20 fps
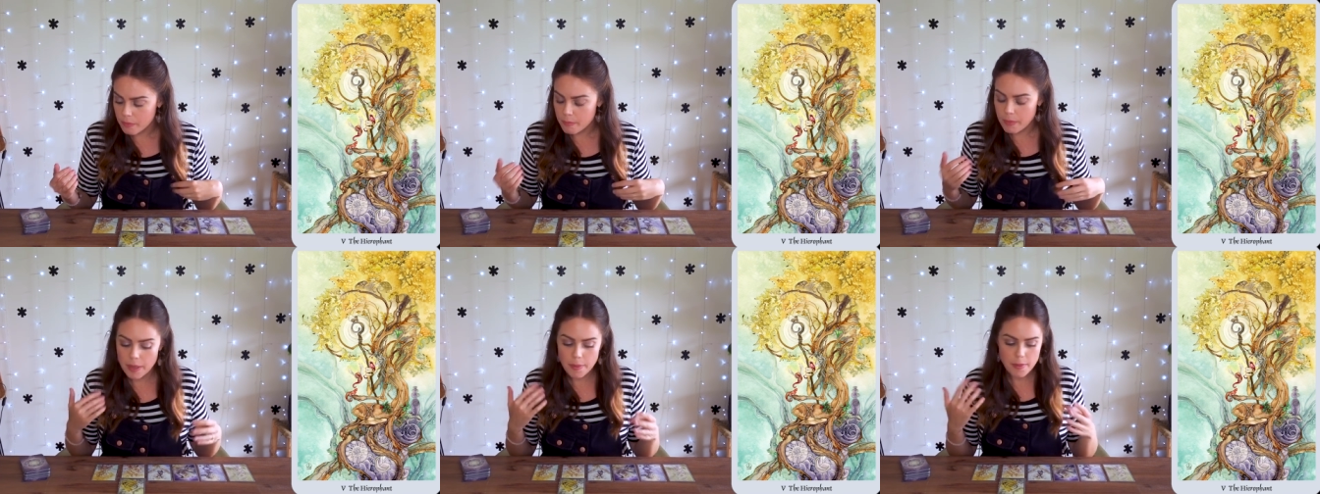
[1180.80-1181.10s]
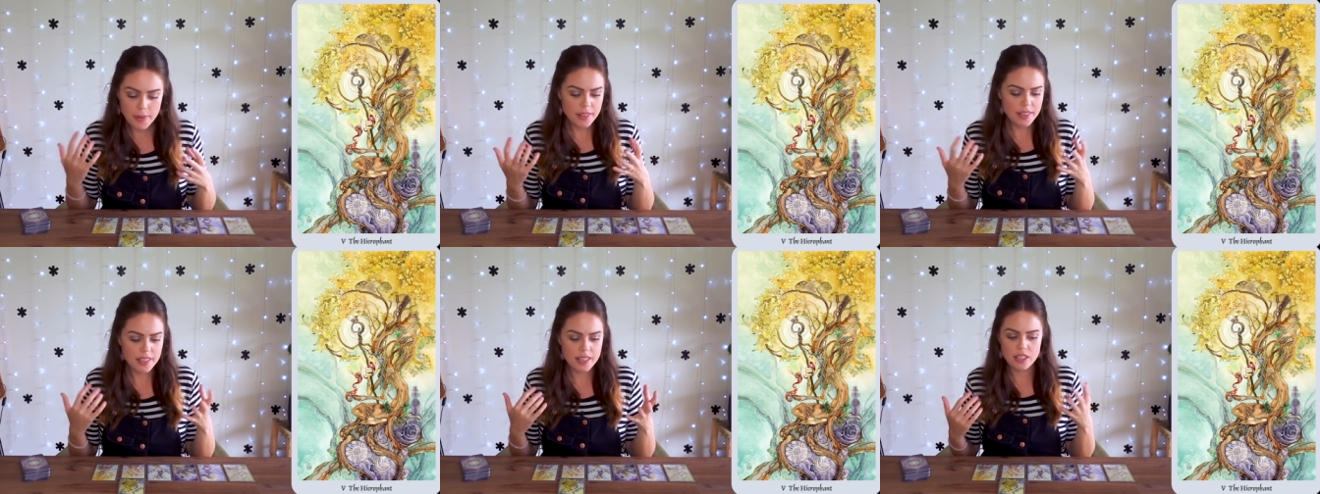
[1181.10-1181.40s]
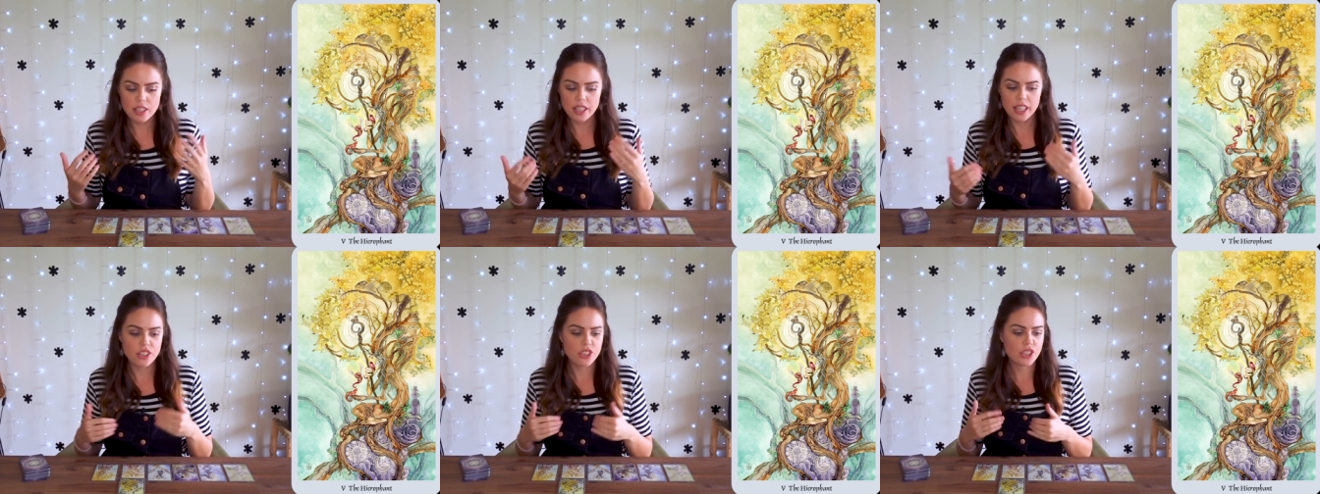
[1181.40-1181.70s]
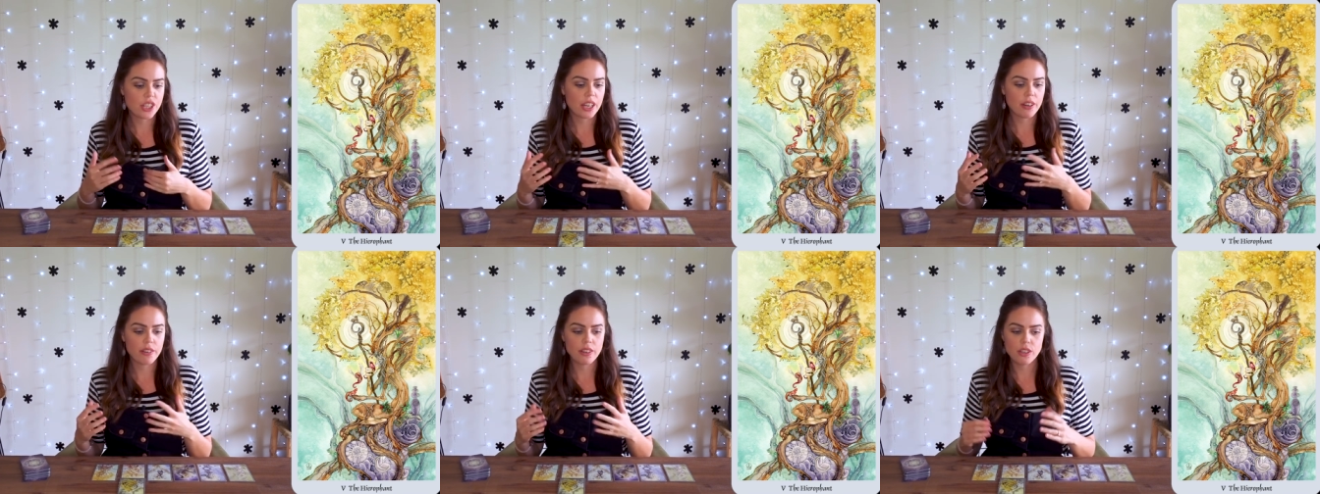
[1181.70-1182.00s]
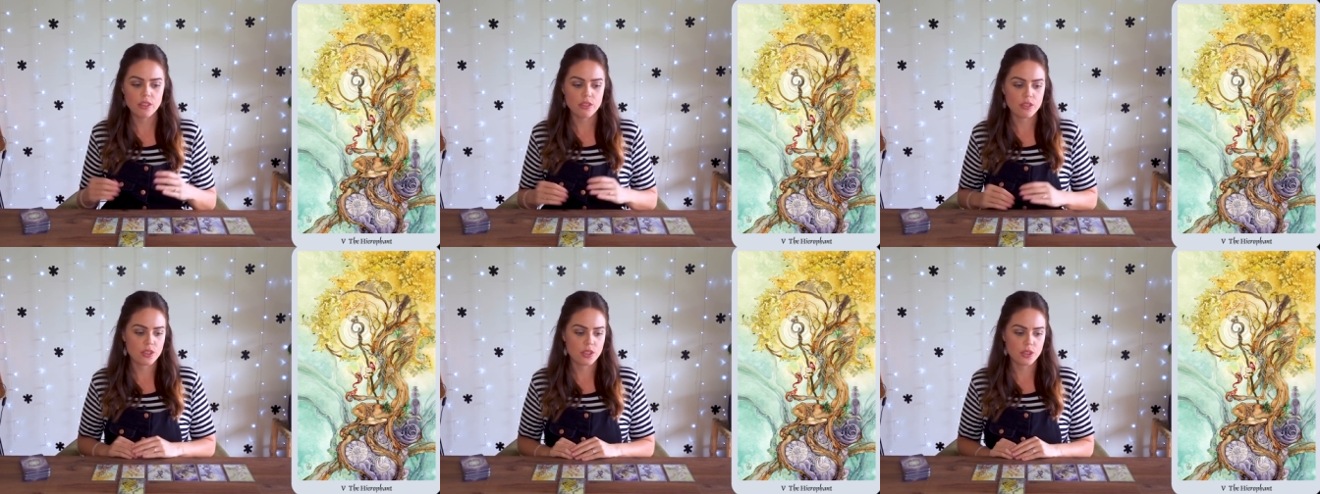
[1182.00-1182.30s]
Maybe this is like
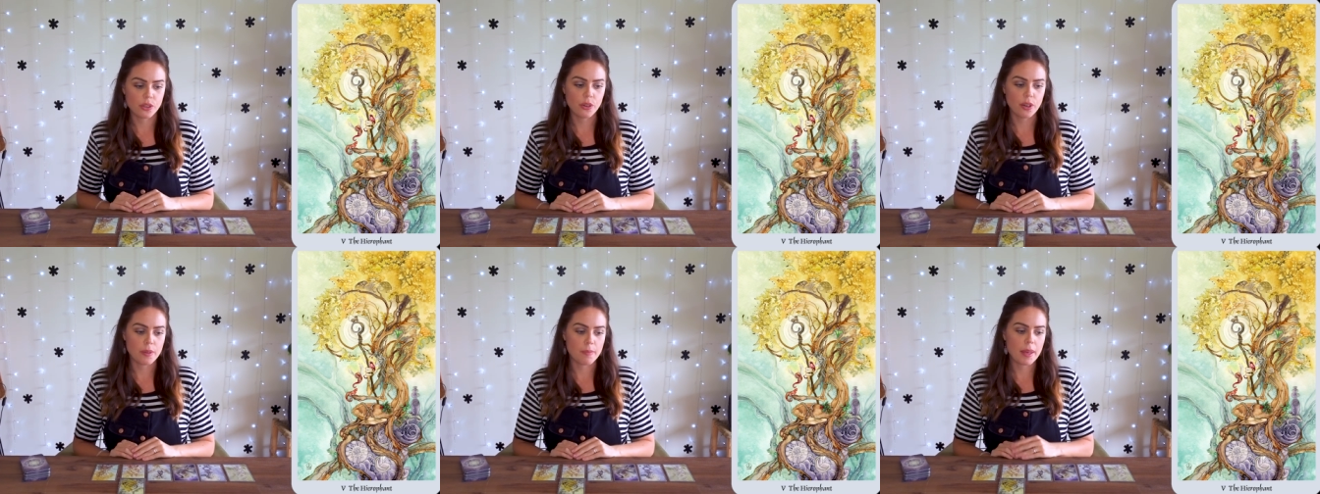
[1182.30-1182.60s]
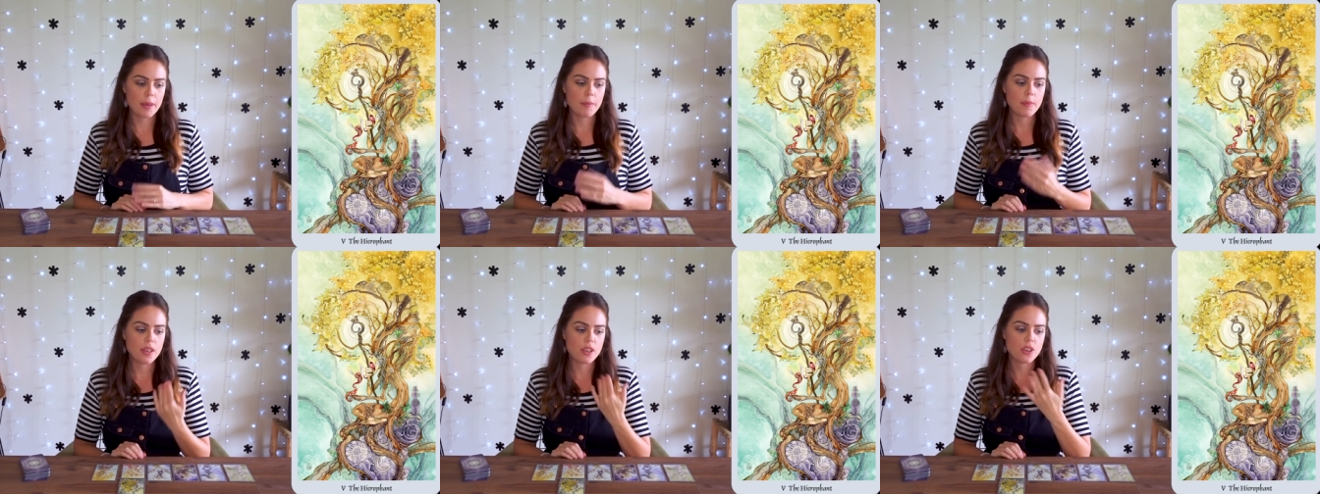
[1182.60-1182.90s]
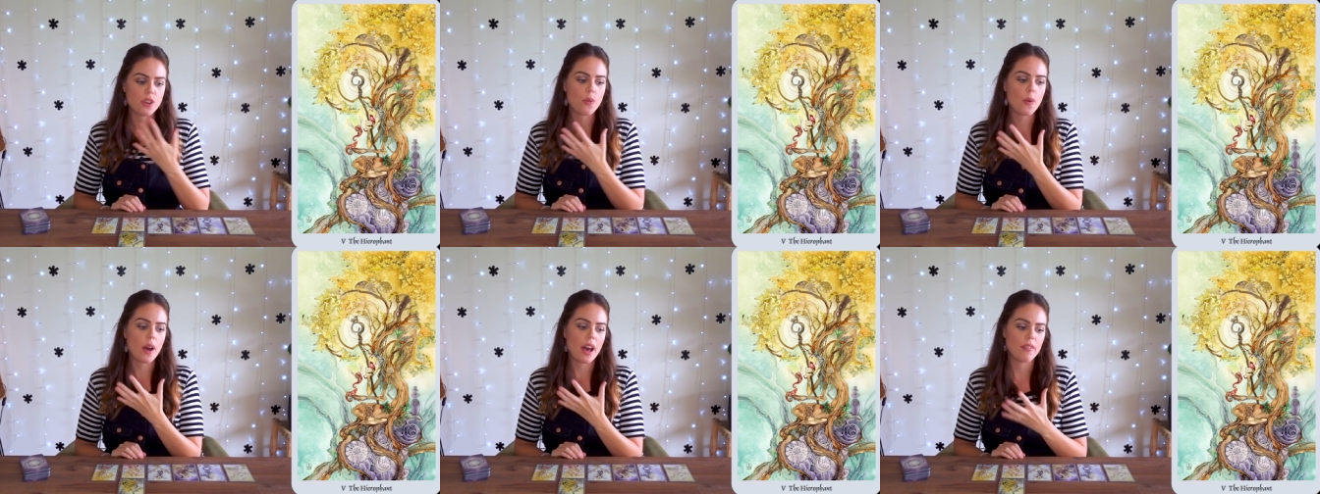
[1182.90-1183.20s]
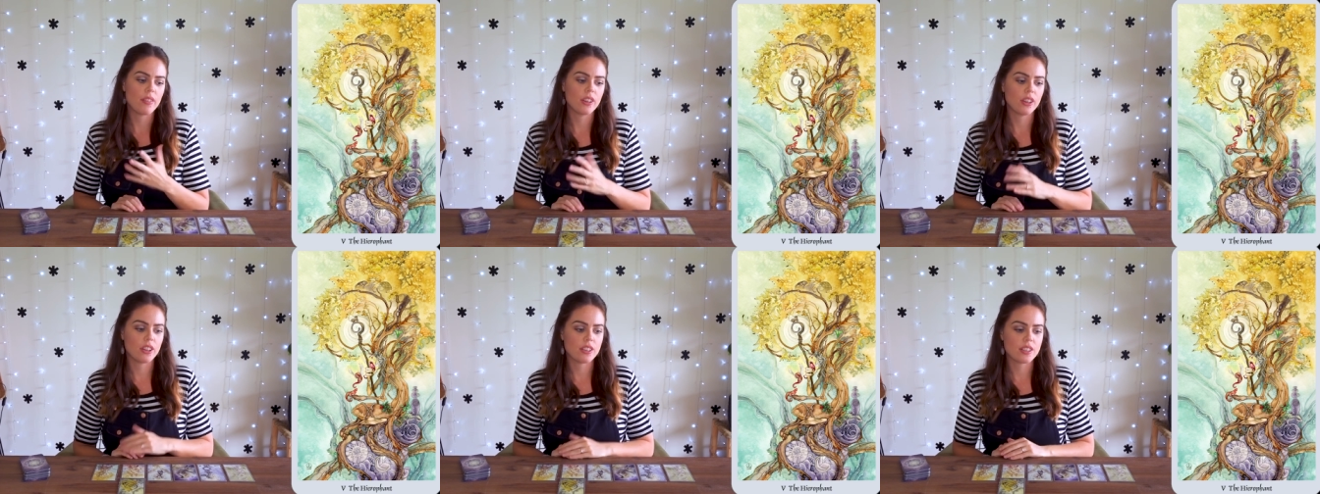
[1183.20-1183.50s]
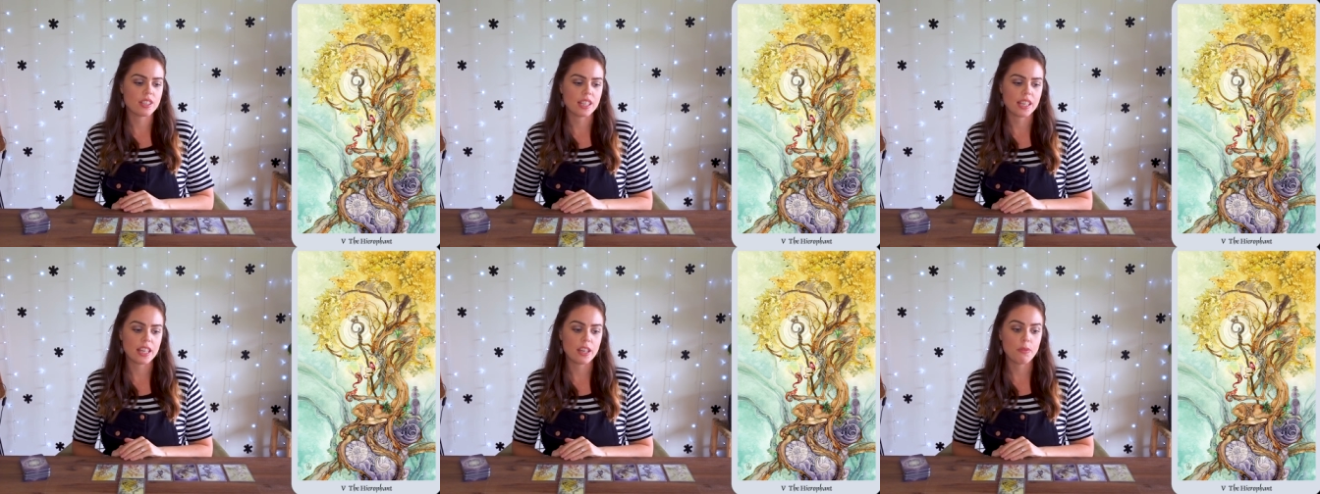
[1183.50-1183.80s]
sharing your story. Maybe you have a
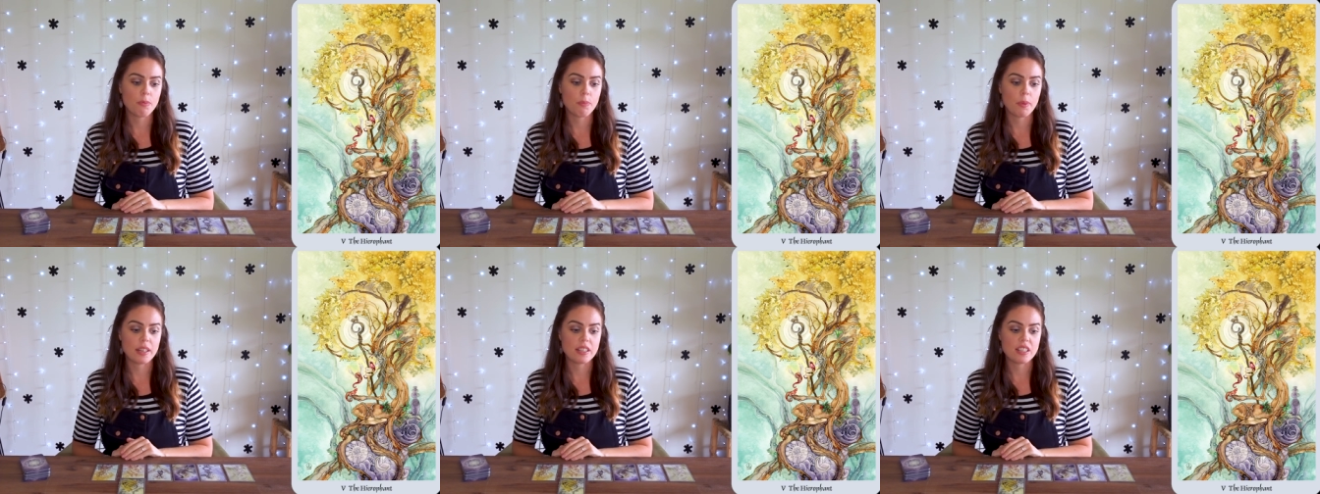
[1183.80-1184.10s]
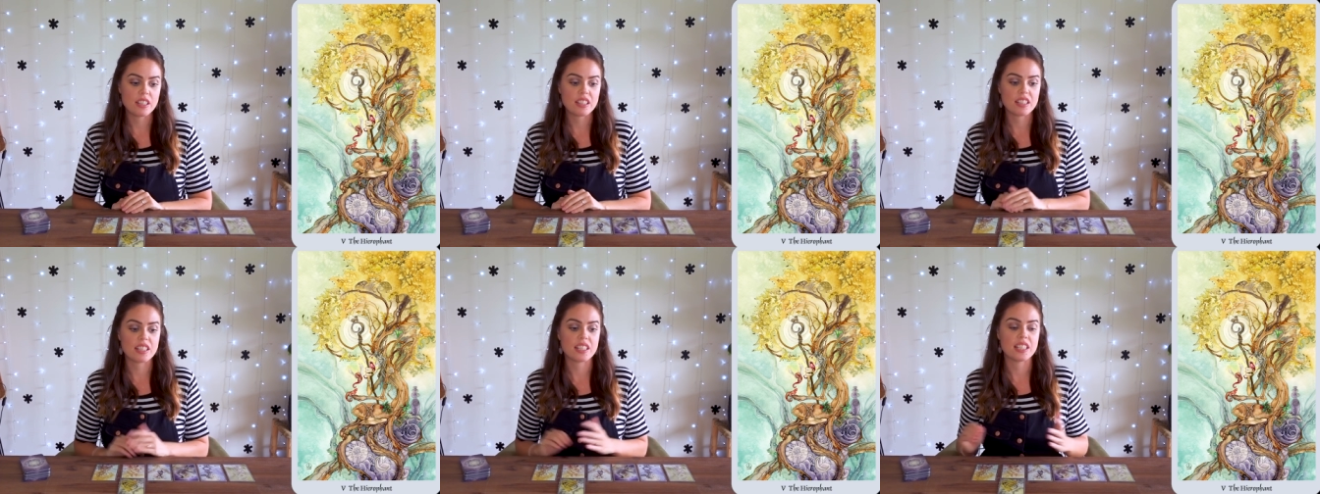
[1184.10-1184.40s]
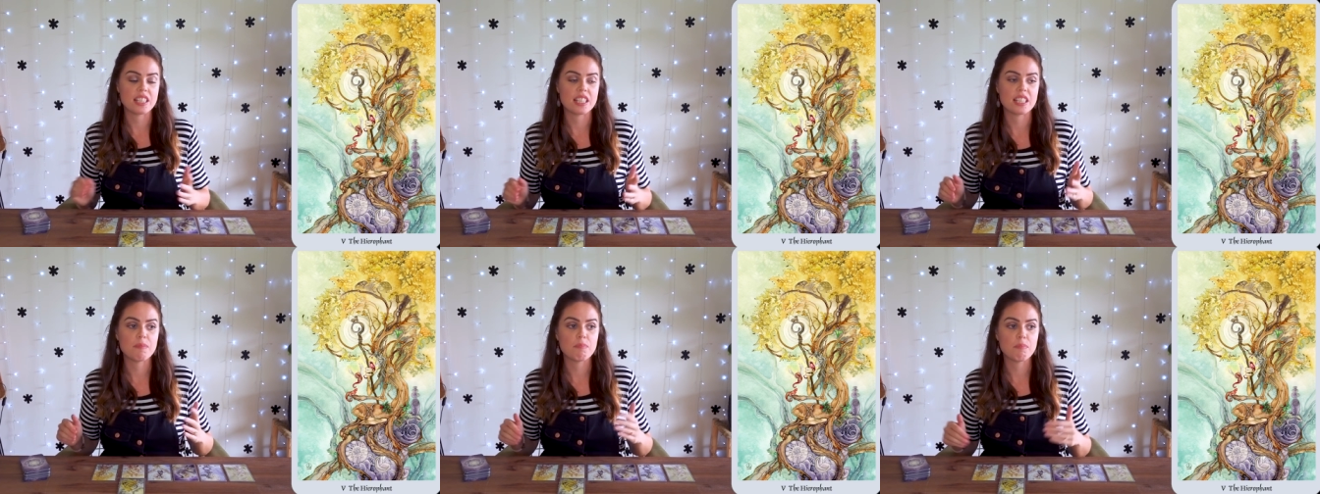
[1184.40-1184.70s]
lot to give by just,